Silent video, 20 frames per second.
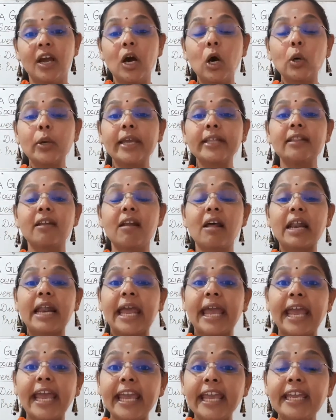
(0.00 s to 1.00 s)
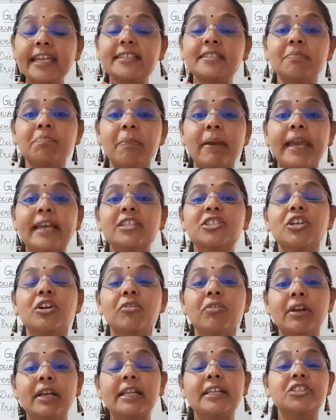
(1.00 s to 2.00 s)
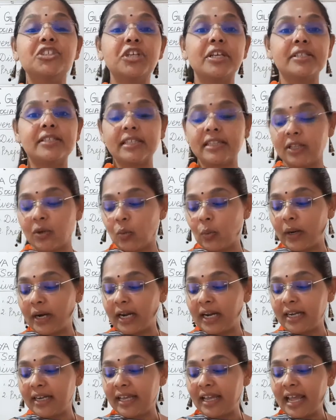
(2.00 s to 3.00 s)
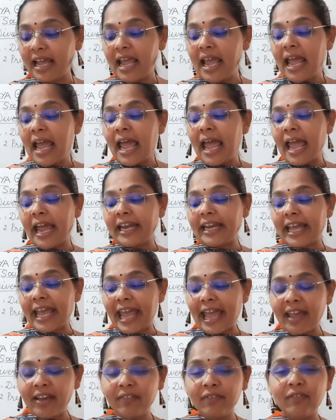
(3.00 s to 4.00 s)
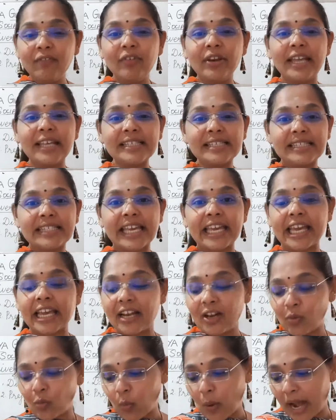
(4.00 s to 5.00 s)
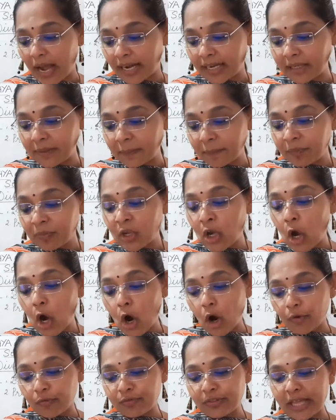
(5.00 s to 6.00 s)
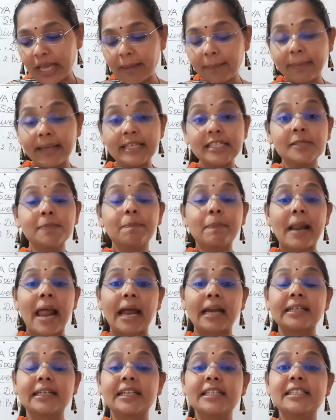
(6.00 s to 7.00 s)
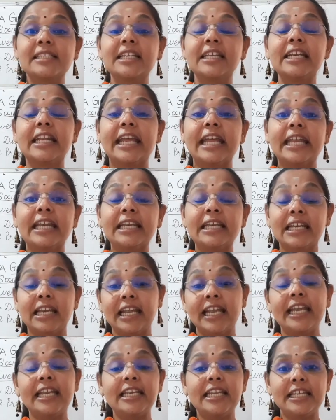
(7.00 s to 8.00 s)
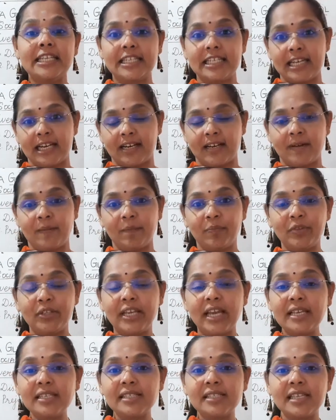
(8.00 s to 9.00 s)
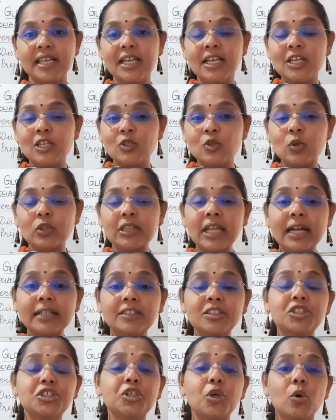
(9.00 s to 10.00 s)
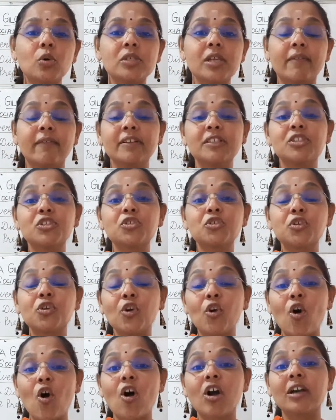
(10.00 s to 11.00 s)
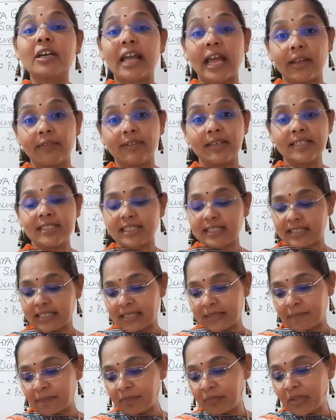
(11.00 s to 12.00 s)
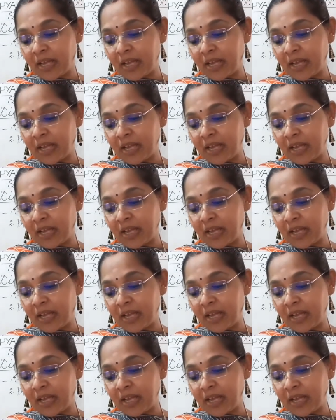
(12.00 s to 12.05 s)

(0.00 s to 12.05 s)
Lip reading: Okay, there are 8 major religions in the world and every single one of them is practiced in India. Yes, so that shows our strong diversity.